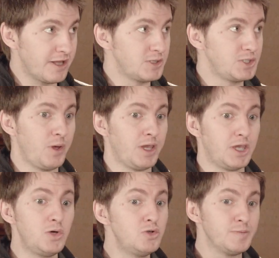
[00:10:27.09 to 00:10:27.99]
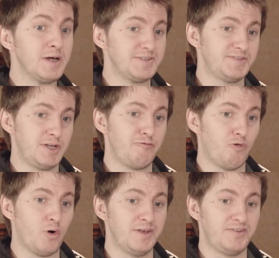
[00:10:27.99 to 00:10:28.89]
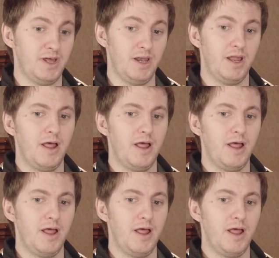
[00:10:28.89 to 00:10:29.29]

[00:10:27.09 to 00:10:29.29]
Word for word: they're doing huge amounts of stuff for us that